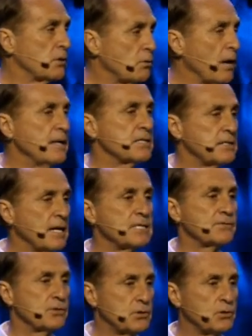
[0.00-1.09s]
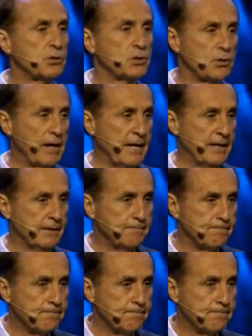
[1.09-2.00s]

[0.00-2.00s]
that the greatest days of the church are ahead.